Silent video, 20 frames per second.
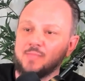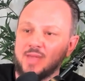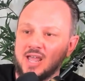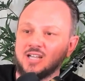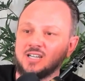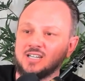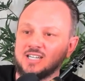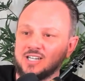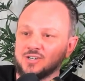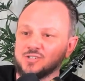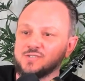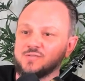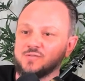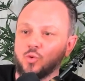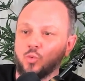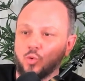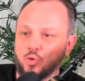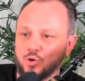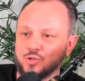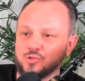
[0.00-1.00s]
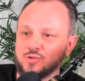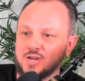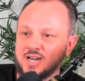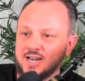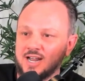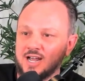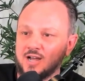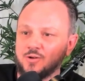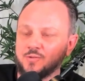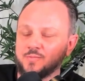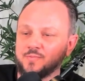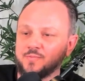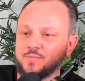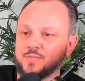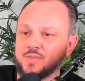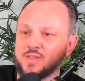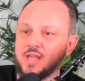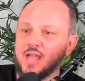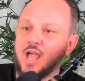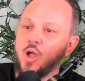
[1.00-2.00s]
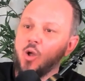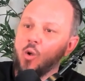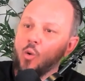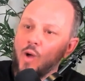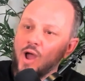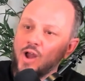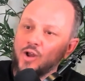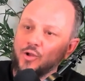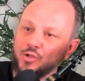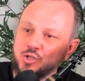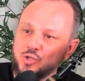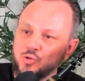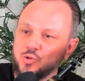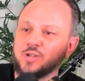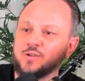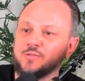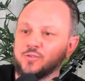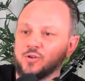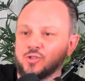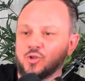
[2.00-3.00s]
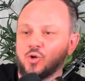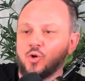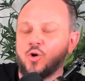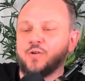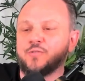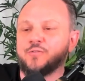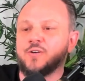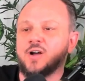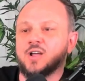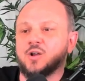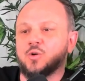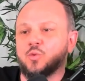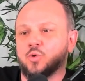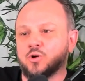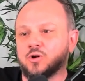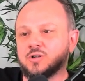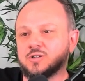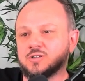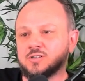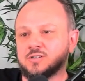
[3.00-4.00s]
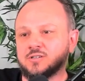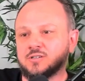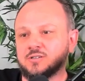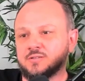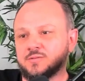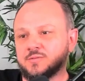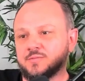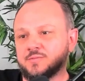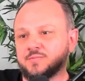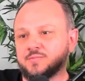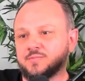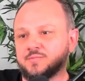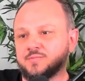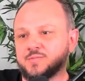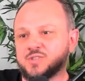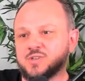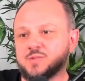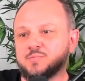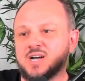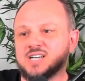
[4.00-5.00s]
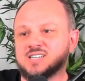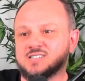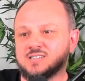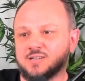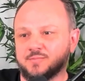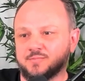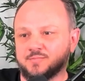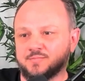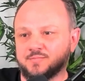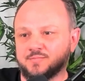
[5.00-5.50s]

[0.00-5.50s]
male leaders of the world right now. Why don't you convert the whole fucking world to Muslim?